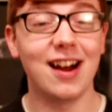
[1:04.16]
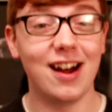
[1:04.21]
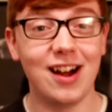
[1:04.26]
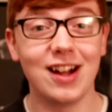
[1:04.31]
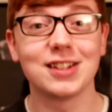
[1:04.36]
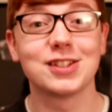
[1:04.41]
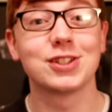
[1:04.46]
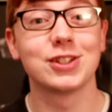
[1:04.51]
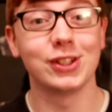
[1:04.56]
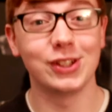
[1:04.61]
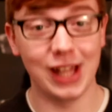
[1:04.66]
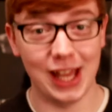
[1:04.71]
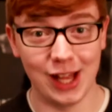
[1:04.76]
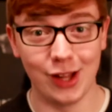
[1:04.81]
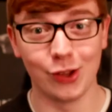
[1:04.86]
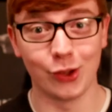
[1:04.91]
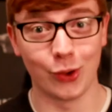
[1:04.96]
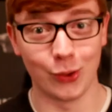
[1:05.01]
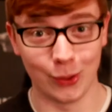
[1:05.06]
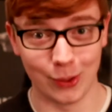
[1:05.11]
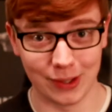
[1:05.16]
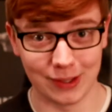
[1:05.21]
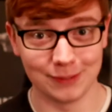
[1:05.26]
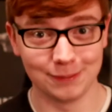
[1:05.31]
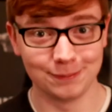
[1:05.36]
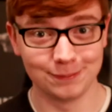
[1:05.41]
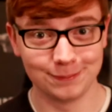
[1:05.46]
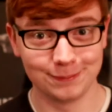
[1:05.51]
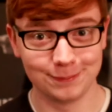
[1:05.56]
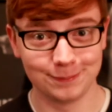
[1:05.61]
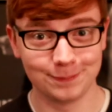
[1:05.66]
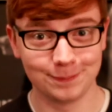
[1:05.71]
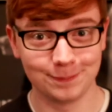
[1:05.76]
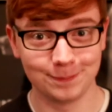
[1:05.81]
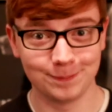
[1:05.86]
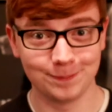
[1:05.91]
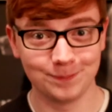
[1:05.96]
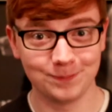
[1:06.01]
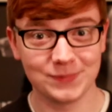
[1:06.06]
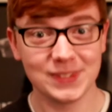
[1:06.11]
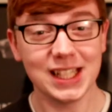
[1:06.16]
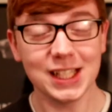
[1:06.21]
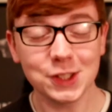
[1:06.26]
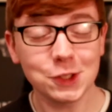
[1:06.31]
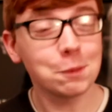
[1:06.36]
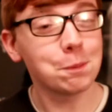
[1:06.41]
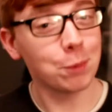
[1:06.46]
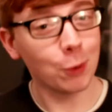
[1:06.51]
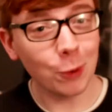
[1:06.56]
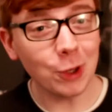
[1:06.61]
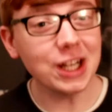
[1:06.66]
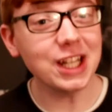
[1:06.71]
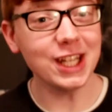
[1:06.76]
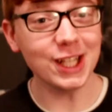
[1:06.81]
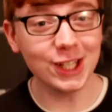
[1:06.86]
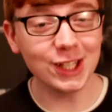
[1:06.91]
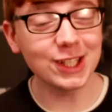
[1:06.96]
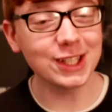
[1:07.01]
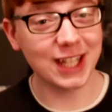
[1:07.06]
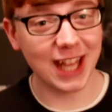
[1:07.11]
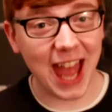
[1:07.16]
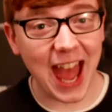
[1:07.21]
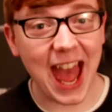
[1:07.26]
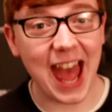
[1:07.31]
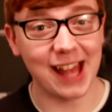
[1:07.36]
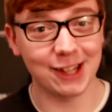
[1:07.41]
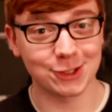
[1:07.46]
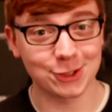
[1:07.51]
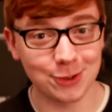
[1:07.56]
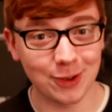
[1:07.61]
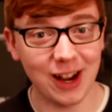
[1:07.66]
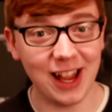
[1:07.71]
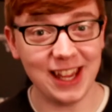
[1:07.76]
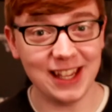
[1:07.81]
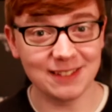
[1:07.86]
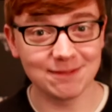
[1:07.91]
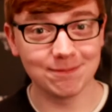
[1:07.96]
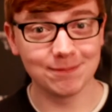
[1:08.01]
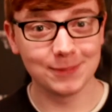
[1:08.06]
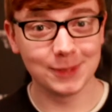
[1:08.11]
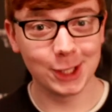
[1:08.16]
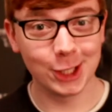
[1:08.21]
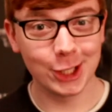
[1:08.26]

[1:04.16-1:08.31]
Ansel Elgort. That's a pretty good cast, right?